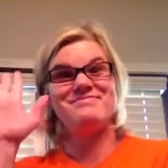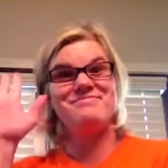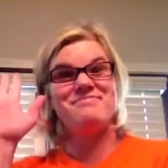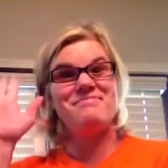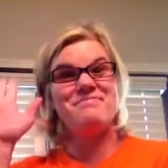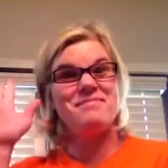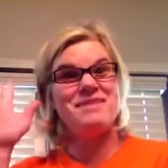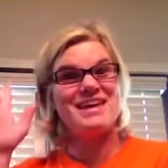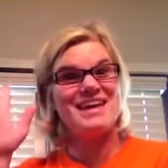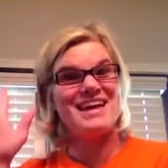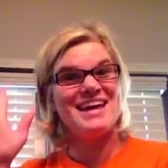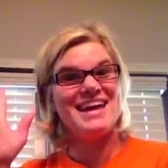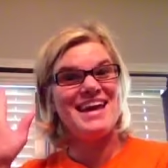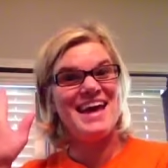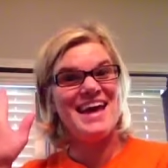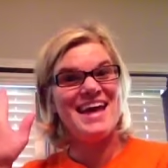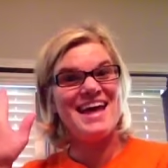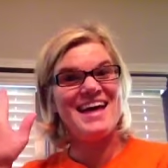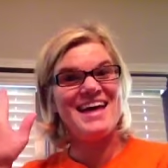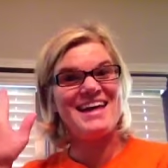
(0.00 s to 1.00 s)
Me
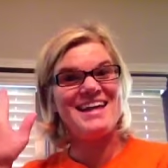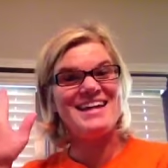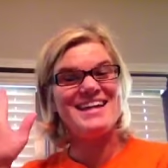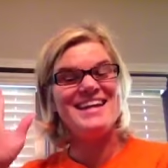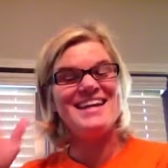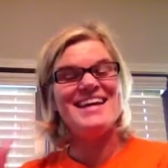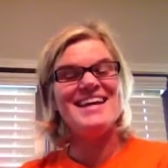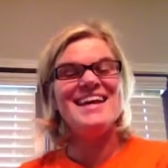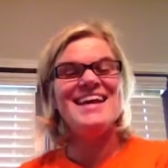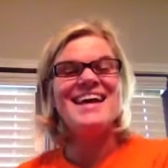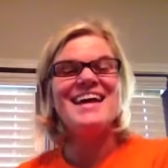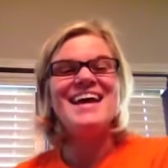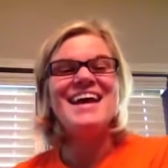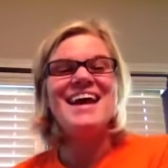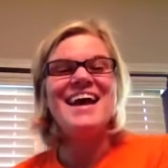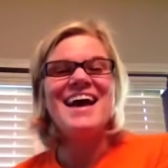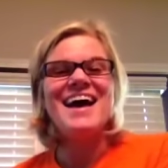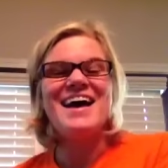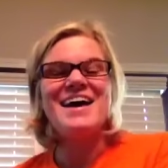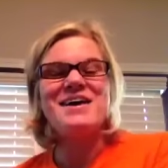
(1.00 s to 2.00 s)
again.
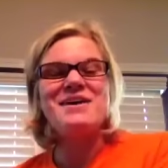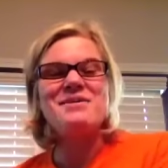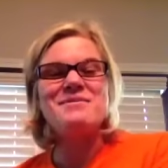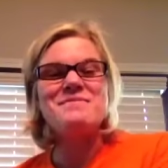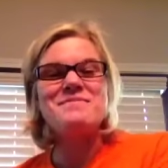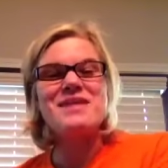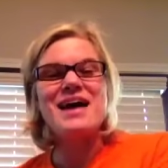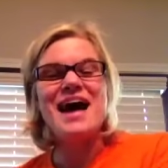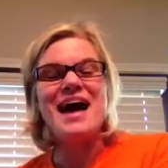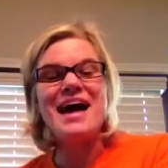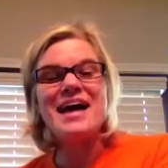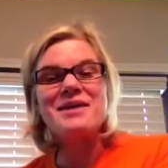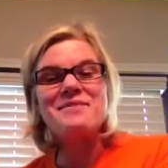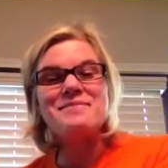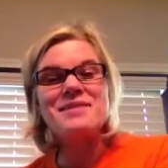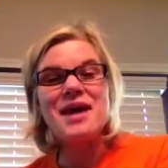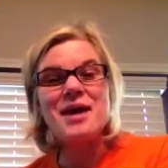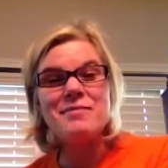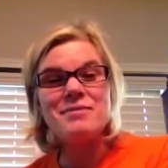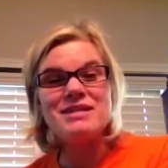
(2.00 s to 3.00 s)
Um, I
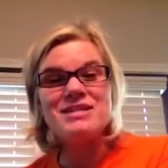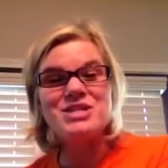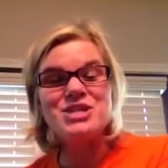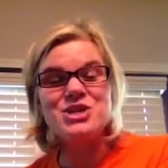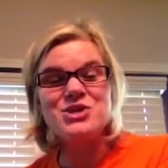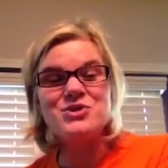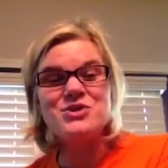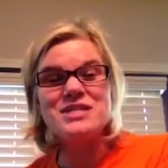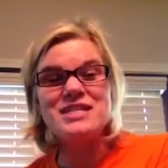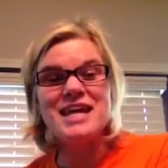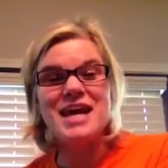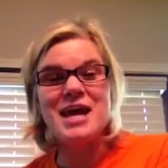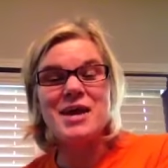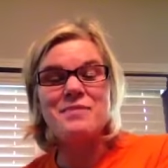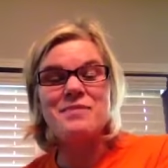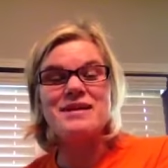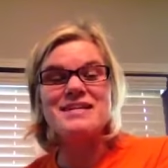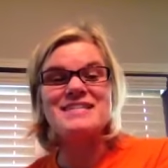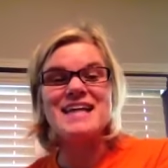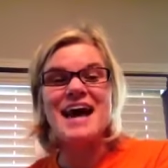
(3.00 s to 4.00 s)
am coming to you today
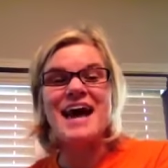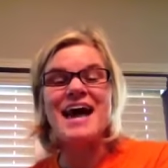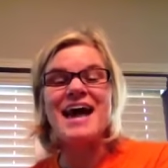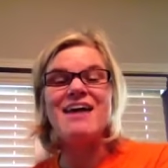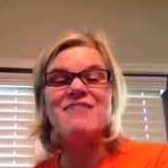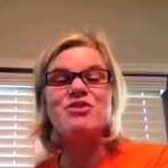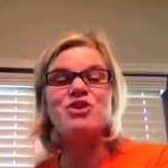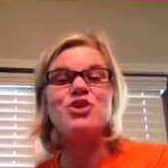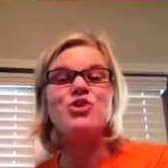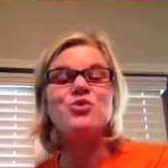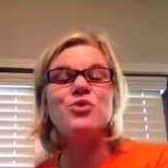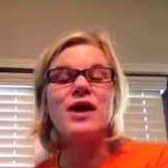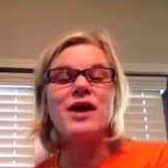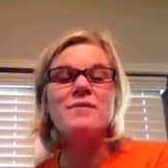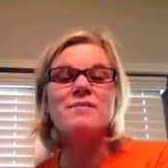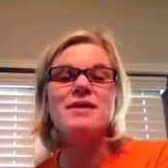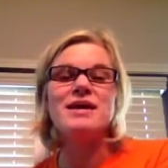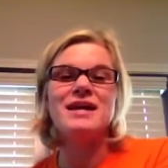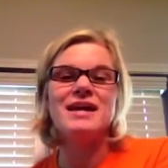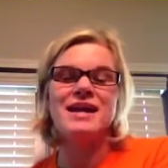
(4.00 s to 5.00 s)
because I have a
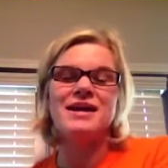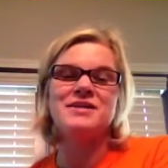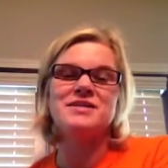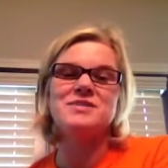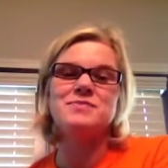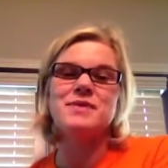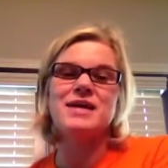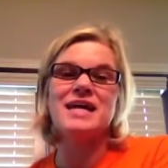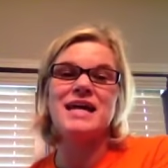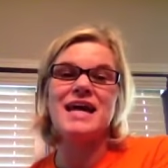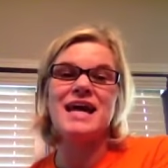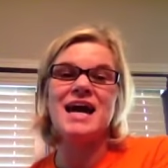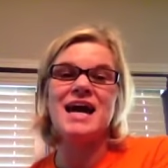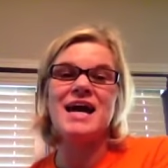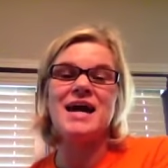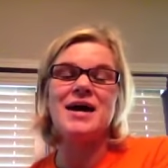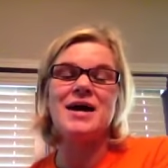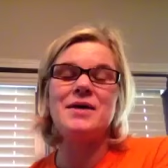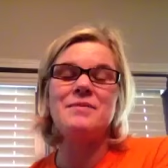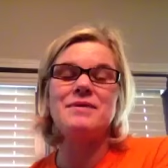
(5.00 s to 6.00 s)
great big announcement.
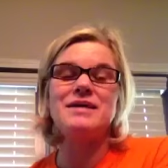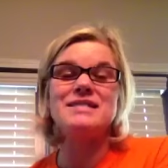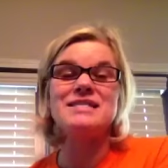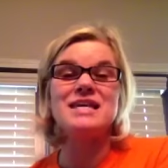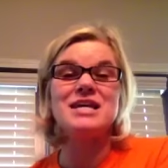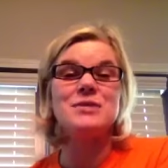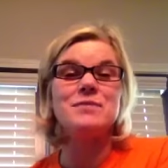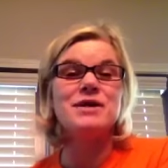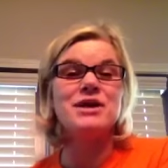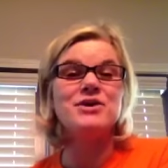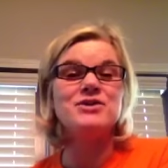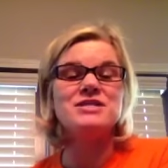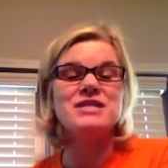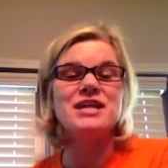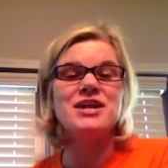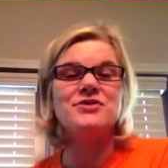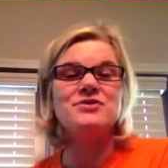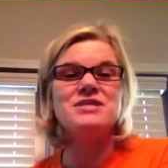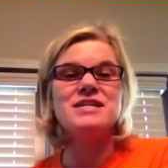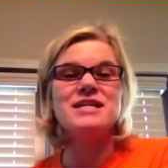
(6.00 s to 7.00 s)
Um, it's going to be on
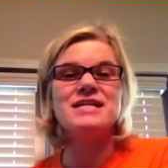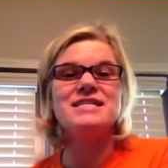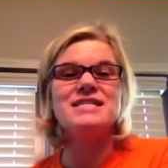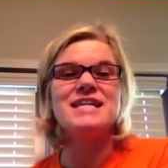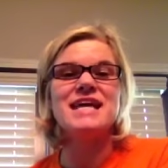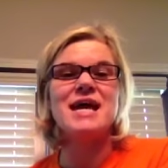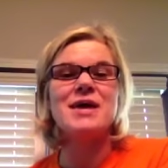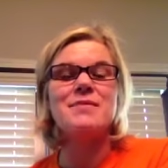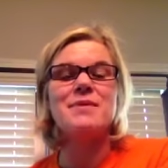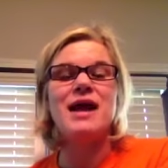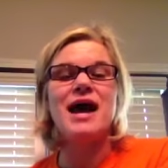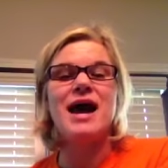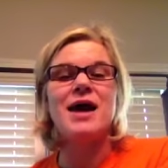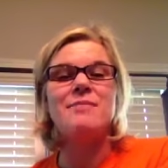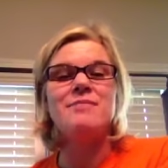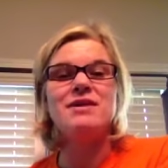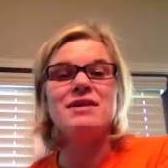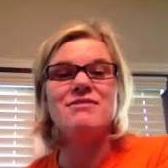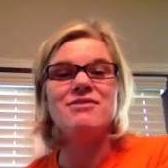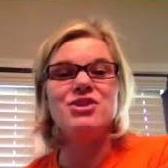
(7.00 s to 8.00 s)
TOT today, but
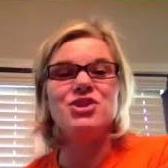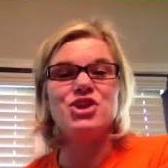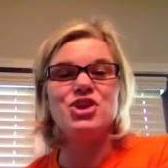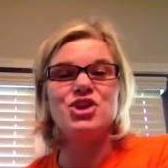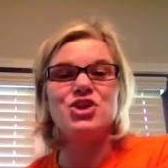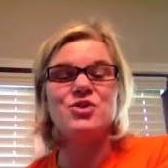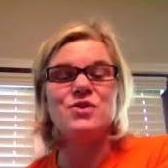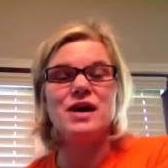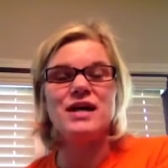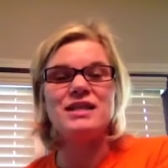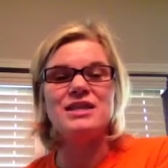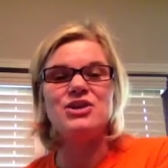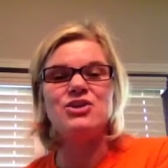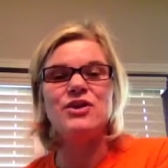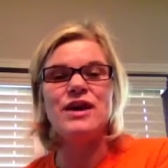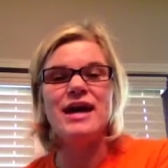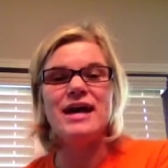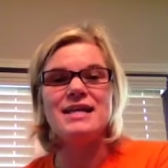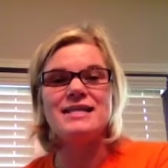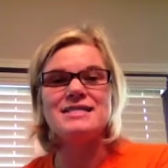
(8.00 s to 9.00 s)
I'm giving you a little
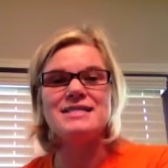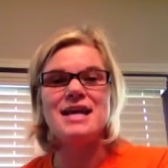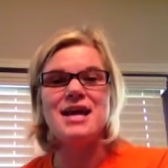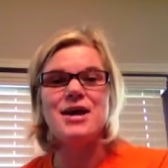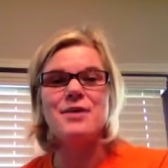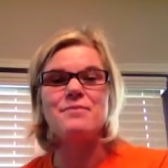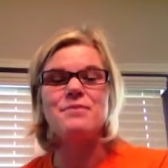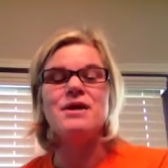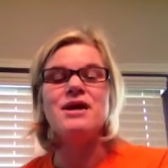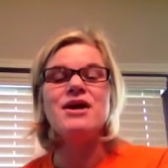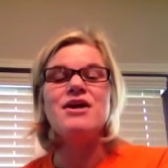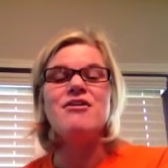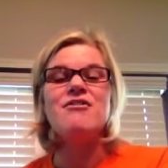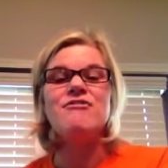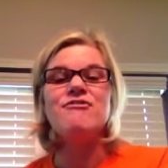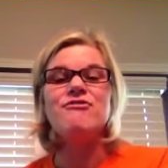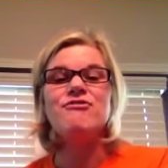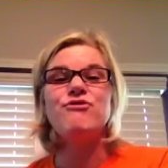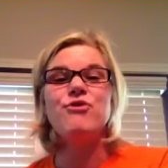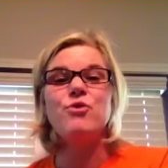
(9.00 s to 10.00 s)
heads up
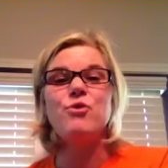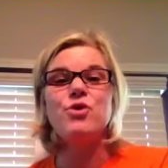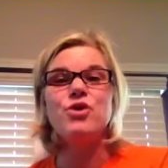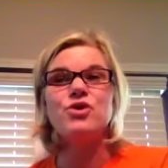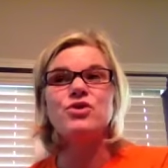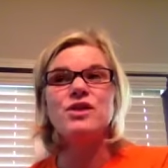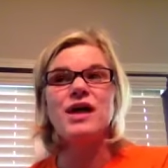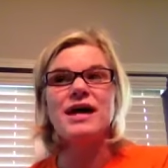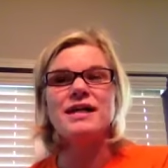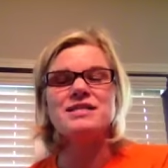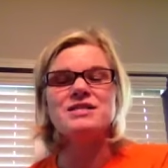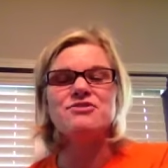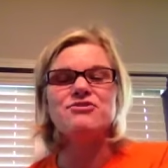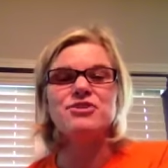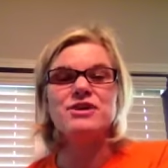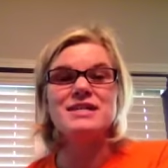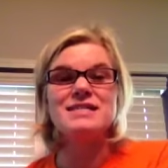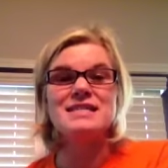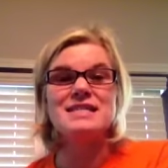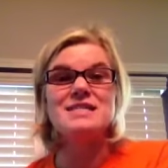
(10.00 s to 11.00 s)
for lots of
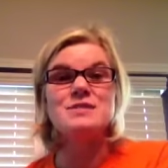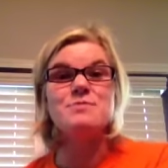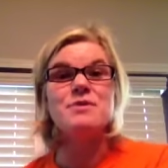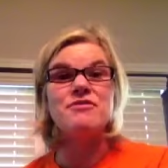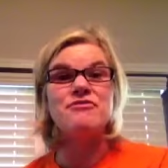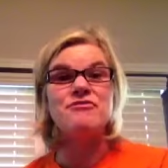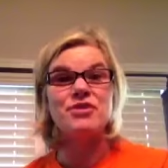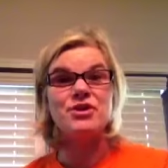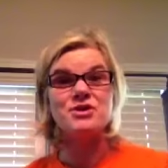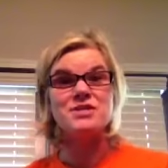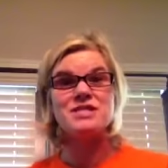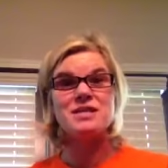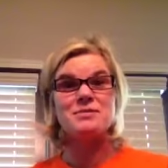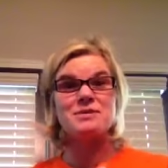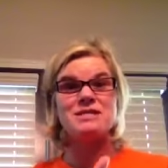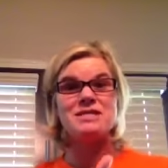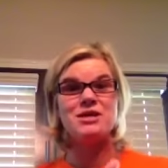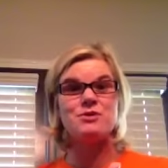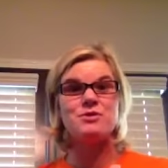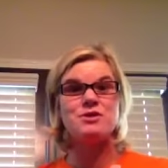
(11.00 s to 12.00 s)
reasons. But first, let me
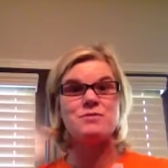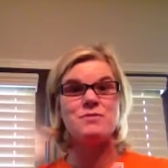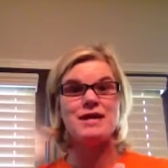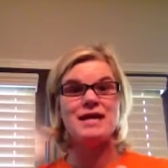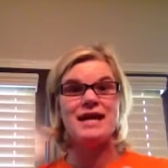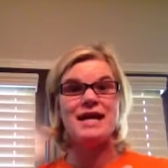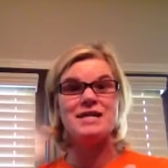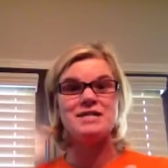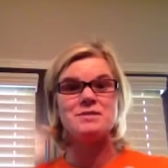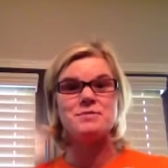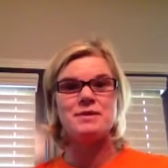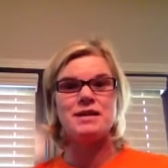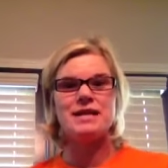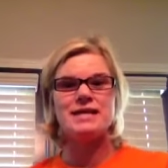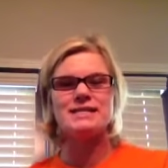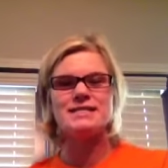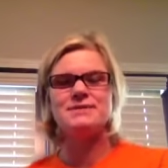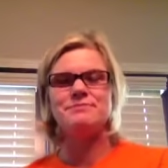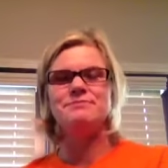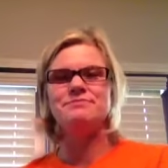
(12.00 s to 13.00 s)
tell you what the big announcement
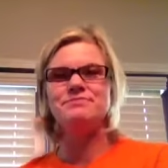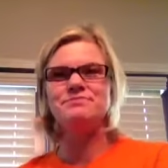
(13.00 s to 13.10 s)
is.